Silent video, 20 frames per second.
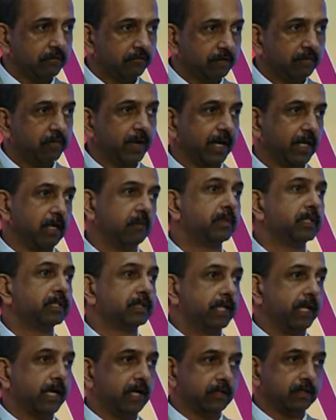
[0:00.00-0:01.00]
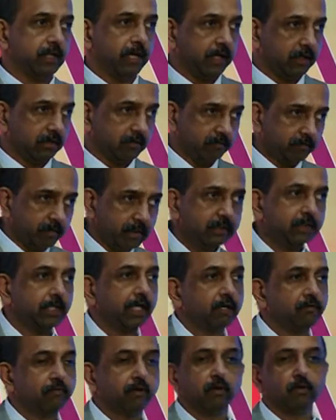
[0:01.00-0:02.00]
If we make a mistake, that
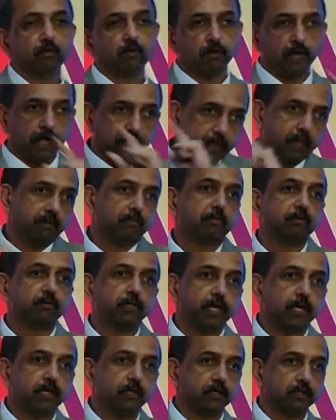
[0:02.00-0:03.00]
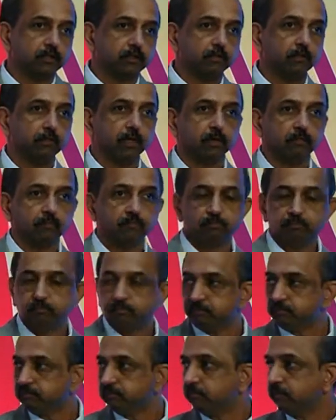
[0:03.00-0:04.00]
mistake will go right up to the end customer.
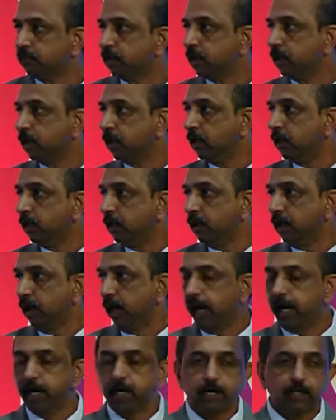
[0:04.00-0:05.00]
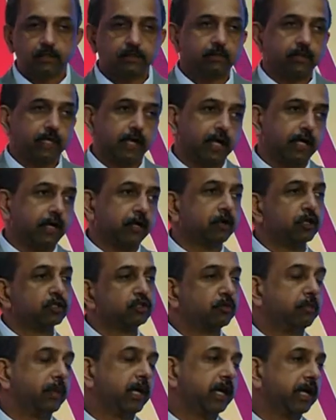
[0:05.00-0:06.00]
And it
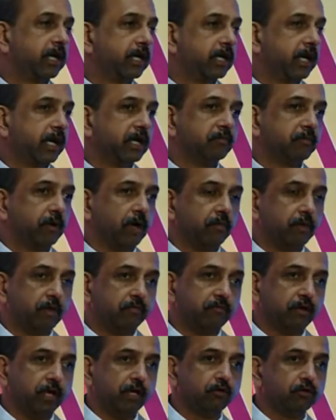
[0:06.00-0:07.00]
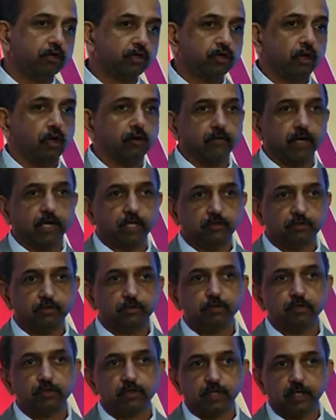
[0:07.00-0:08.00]
used to be a recurring problem. We always
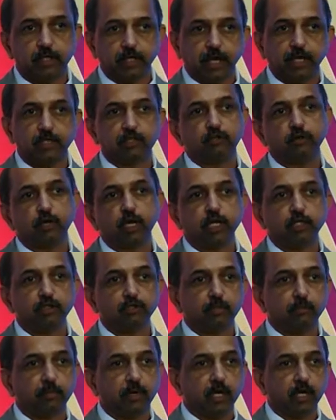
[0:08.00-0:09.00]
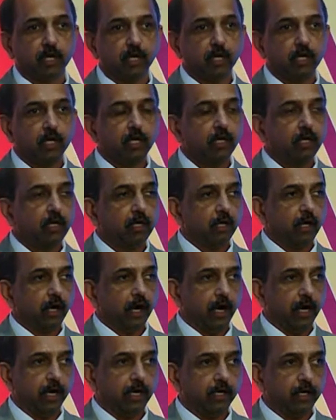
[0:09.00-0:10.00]
use the textual SOP,
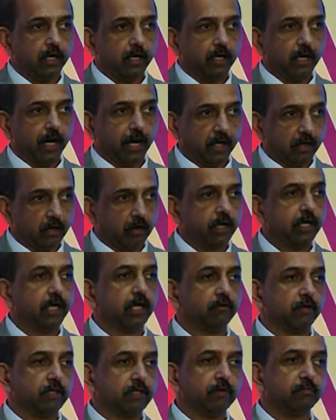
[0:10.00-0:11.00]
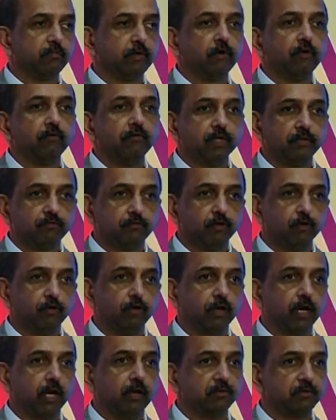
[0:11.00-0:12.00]
and later on it was improved with
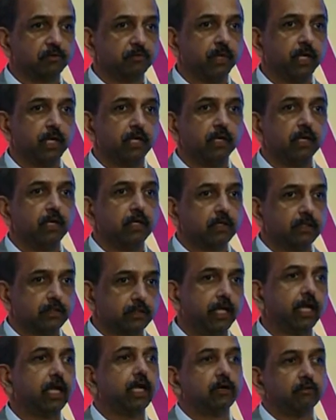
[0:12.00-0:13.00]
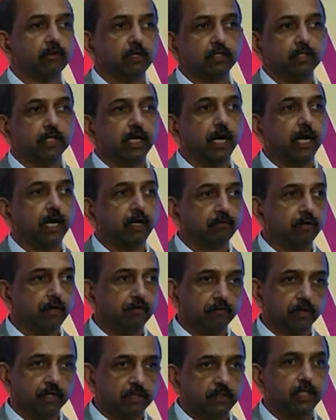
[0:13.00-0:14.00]
photographs, but still it was
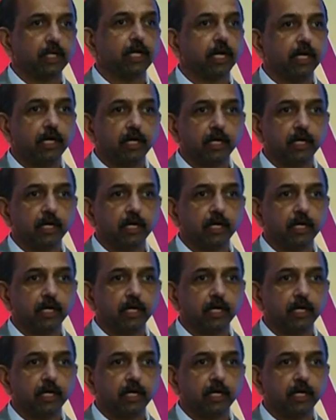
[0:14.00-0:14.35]
inadequate. We are still